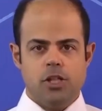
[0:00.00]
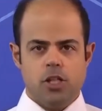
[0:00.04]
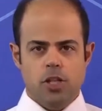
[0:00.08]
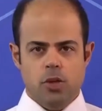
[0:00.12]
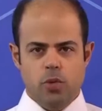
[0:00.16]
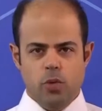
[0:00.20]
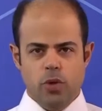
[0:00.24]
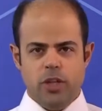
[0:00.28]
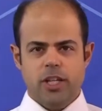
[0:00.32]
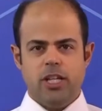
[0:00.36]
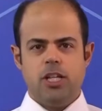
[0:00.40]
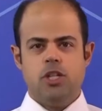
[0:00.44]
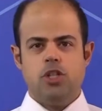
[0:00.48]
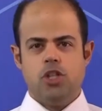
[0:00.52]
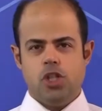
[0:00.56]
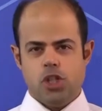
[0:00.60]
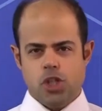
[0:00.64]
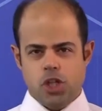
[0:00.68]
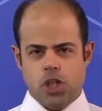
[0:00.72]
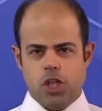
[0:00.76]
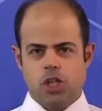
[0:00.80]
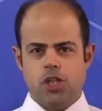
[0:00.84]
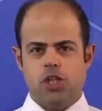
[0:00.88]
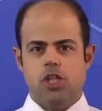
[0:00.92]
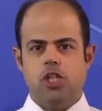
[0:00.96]
So we can
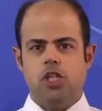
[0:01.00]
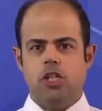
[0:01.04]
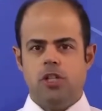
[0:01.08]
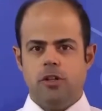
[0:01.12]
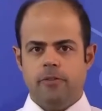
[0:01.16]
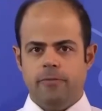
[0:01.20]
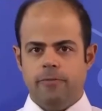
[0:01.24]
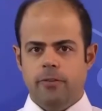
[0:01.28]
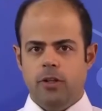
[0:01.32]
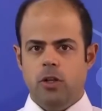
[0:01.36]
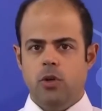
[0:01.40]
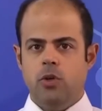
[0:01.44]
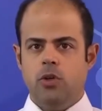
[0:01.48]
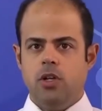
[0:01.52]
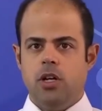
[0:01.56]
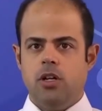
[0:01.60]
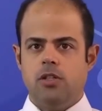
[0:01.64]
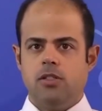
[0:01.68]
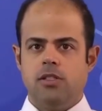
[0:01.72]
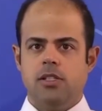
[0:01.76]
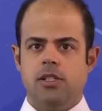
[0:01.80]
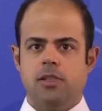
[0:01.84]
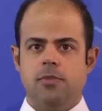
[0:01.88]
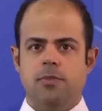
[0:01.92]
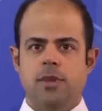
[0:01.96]
just consider flow
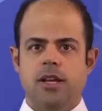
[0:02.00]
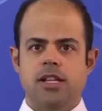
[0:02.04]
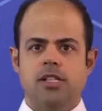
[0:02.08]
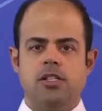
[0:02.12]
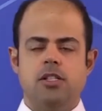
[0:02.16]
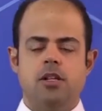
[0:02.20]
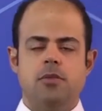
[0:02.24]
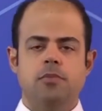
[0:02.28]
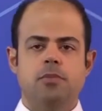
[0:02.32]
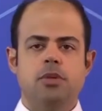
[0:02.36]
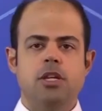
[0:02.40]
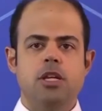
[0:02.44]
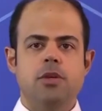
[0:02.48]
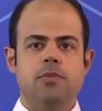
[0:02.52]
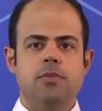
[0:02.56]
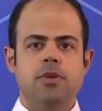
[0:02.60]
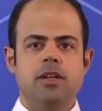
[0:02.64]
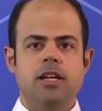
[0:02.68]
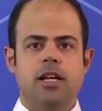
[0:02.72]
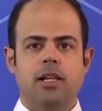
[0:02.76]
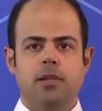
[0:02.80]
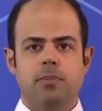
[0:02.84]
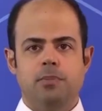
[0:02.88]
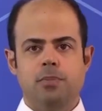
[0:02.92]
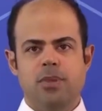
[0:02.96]
nozzle based on
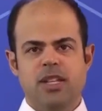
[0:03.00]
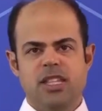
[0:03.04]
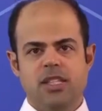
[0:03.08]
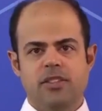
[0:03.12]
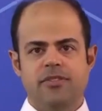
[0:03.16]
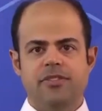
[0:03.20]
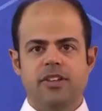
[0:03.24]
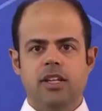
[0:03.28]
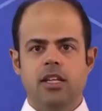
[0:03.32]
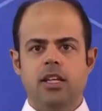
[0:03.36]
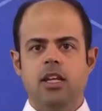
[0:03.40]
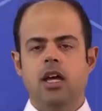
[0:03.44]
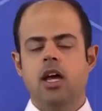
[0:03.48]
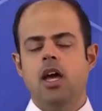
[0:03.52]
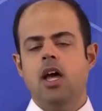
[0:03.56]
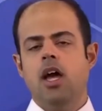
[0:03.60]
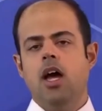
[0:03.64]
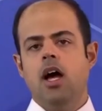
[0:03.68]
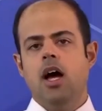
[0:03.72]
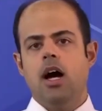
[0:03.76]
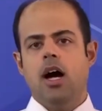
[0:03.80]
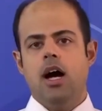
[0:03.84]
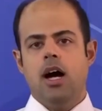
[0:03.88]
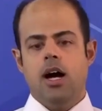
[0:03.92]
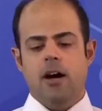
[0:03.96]
PPL between
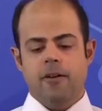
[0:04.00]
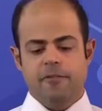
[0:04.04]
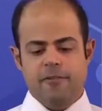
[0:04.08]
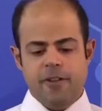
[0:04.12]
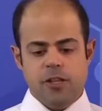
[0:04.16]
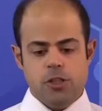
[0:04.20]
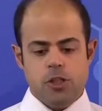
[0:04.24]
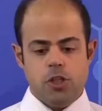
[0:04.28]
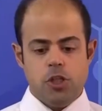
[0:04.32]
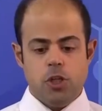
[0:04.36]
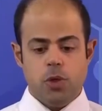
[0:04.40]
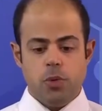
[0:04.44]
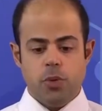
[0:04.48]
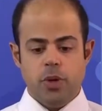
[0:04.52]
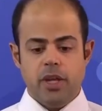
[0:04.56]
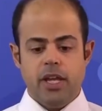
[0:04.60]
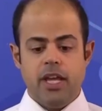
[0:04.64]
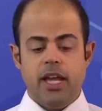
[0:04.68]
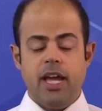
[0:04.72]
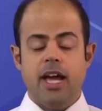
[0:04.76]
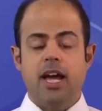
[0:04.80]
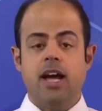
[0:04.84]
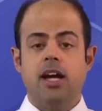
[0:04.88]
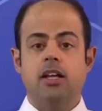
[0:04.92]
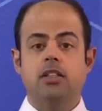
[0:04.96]

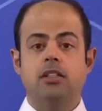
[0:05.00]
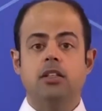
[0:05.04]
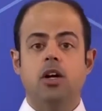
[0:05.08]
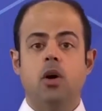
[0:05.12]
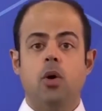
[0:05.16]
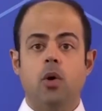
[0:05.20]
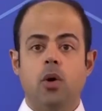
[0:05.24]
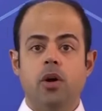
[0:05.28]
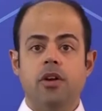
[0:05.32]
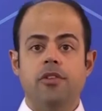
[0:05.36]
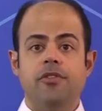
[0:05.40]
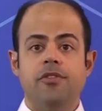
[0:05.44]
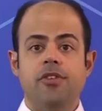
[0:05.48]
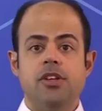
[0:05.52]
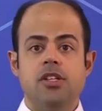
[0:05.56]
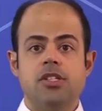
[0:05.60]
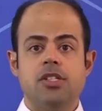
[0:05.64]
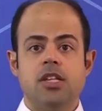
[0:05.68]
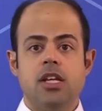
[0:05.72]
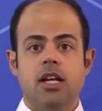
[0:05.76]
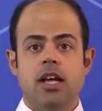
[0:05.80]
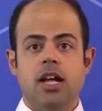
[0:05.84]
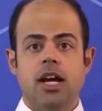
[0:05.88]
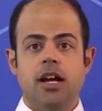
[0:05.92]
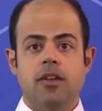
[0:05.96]
Venturi and
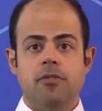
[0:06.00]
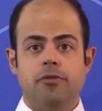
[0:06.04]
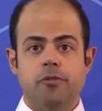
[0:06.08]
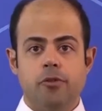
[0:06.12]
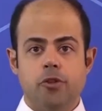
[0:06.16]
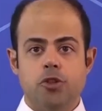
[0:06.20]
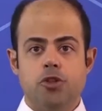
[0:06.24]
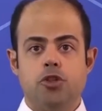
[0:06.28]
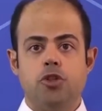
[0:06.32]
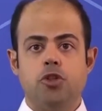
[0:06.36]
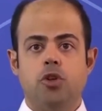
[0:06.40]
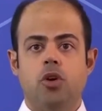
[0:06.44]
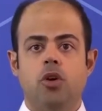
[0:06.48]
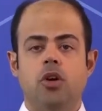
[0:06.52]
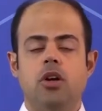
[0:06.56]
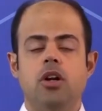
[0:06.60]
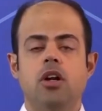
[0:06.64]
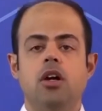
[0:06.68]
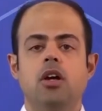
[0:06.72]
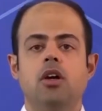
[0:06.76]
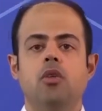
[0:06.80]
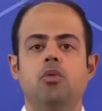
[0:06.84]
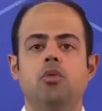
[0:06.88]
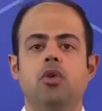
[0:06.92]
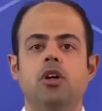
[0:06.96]
orifice. And for
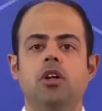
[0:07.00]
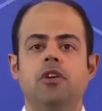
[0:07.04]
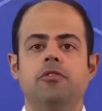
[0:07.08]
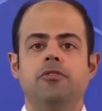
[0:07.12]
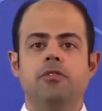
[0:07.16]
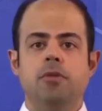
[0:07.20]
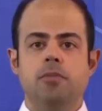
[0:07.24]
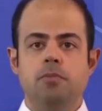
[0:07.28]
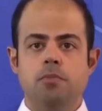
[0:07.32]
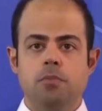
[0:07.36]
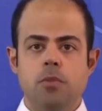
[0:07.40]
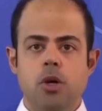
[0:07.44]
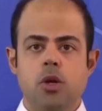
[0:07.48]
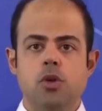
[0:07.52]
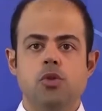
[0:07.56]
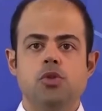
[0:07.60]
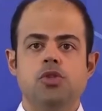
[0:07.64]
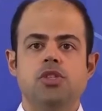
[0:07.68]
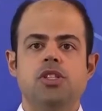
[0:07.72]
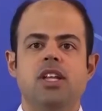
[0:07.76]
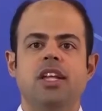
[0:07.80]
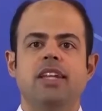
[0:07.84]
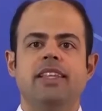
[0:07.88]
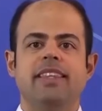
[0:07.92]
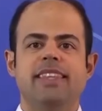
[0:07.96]
sure one of the
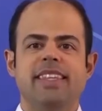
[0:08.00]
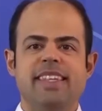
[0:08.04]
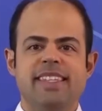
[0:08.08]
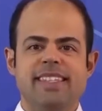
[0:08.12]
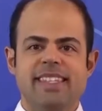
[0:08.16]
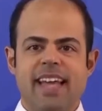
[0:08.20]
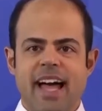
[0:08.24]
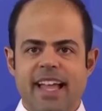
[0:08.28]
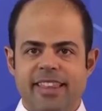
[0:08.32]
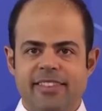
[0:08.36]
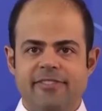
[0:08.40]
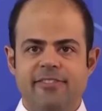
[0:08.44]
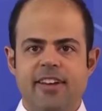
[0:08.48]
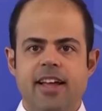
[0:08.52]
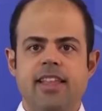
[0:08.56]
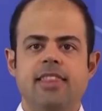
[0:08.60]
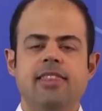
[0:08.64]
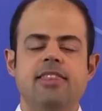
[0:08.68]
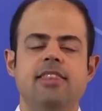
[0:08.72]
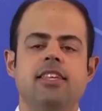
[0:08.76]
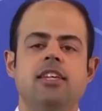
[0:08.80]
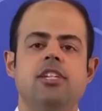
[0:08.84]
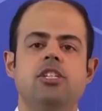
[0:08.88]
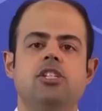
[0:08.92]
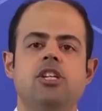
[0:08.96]
most
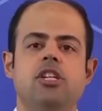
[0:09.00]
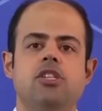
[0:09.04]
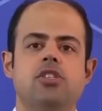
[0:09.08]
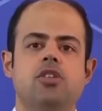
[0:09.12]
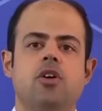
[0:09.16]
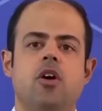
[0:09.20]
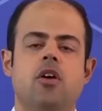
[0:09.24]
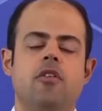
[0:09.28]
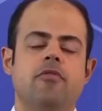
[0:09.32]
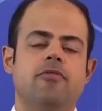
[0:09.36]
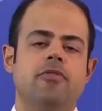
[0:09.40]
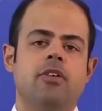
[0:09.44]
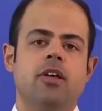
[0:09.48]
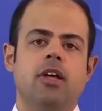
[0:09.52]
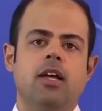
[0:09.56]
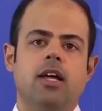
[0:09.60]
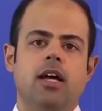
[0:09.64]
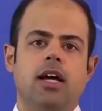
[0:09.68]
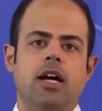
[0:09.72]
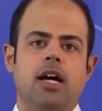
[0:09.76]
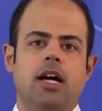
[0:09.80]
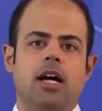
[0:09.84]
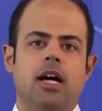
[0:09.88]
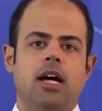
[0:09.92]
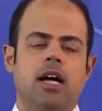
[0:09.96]
disadvantages of
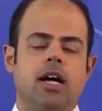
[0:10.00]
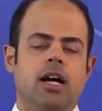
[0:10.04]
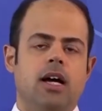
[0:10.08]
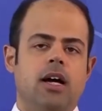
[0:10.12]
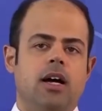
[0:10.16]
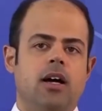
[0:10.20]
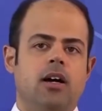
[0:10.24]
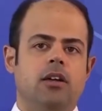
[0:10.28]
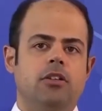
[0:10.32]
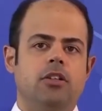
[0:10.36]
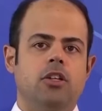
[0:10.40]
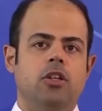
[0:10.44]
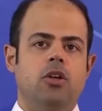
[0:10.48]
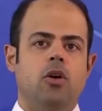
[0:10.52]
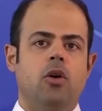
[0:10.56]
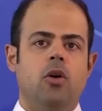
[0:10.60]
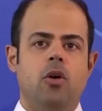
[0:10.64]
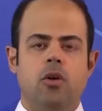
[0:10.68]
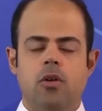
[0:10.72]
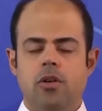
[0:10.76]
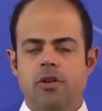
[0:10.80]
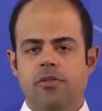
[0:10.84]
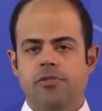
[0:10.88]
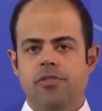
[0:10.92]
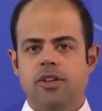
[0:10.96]

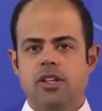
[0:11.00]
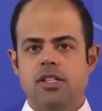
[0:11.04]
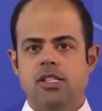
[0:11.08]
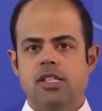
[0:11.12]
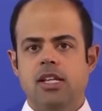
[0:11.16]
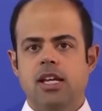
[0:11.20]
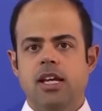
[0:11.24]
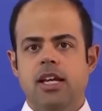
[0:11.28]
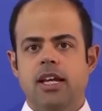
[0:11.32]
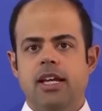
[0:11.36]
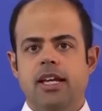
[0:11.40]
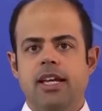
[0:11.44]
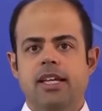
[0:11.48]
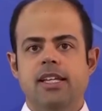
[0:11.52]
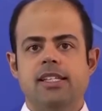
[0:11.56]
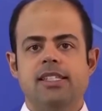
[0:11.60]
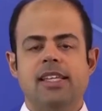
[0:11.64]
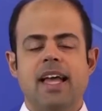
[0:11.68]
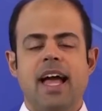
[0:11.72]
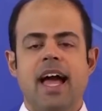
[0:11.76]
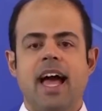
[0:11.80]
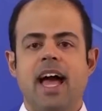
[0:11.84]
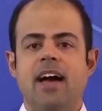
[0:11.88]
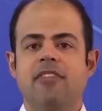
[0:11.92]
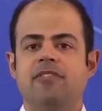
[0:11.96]
orifice is
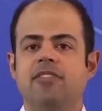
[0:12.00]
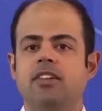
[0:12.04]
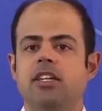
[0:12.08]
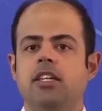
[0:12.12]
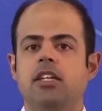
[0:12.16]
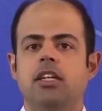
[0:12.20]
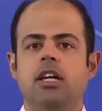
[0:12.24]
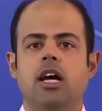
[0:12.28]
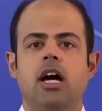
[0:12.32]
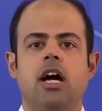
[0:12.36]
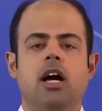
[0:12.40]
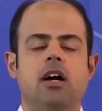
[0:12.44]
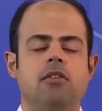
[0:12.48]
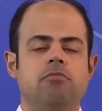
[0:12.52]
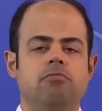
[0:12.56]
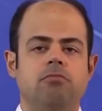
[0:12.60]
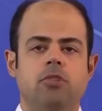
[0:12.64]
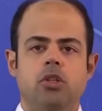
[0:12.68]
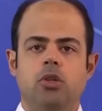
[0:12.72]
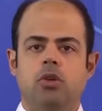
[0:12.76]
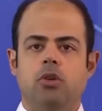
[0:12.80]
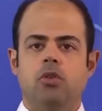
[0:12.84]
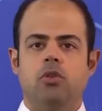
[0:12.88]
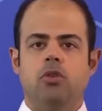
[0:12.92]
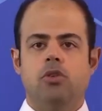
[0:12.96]
having
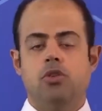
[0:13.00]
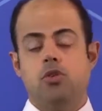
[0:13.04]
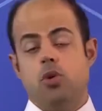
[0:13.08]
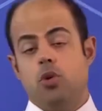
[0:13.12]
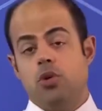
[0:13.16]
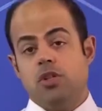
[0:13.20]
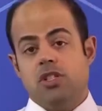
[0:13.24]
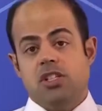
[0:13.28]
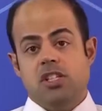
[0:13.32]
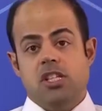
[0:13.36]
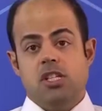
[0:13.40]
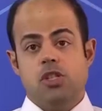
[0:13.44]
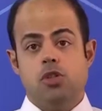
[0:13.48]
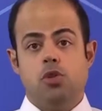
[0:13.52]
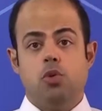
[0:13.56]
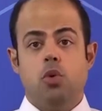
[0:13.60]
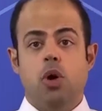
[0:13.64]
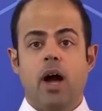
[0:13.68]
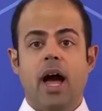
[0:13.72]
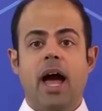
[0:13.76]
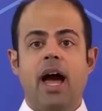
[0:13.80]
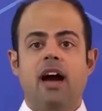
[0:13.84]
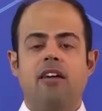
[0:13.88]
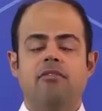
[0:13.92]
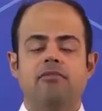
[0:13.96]
or is to
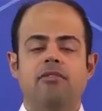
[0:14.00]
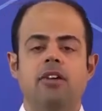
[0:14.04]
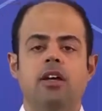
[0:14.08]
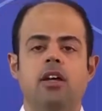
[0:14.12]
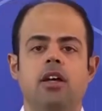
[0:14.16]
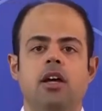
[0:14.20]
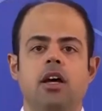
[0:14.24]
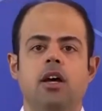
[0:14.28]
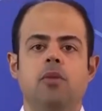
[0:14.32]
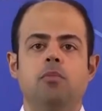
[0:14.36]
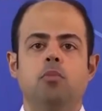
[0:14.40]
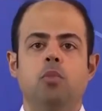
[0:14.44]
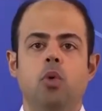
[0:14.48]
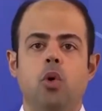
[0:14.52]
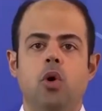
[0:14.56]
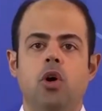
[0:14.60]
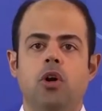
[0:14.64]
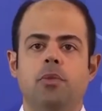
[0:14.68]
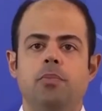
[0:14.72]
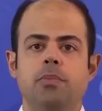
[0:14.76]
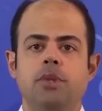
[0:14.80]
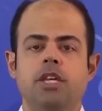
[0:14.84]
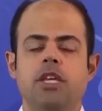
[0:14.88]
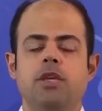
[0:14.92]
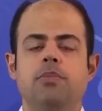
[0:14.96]
have
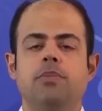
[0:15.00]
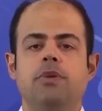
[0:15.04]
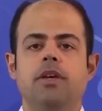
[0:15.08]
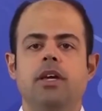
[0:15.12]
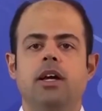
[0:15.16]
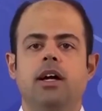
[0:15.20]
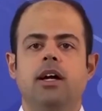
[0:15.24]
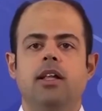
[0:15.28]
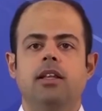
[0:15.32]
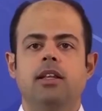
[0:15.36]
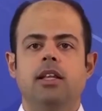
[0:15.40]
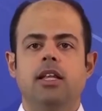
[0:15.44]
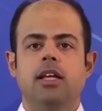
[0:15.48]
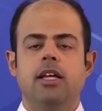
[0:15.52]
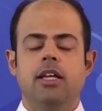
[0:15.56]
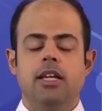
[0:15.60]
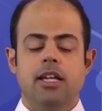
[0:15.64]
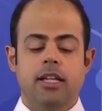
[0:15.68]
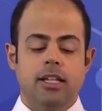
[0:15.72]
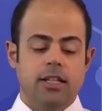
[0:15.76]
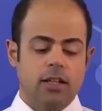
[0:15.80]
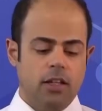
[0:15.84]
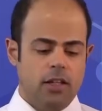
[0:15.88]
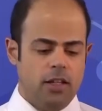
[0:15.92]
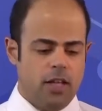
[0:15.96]
more PPL
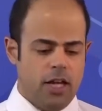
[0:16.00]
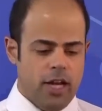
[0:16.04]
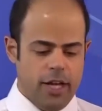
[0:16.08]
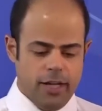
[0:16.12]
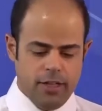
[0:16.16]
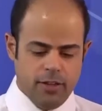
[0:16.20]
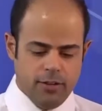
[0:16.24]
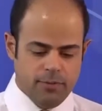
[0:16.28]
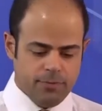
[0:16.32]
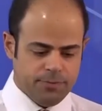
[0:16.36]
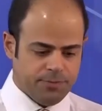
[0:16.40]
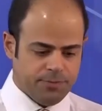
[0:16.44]
in a line.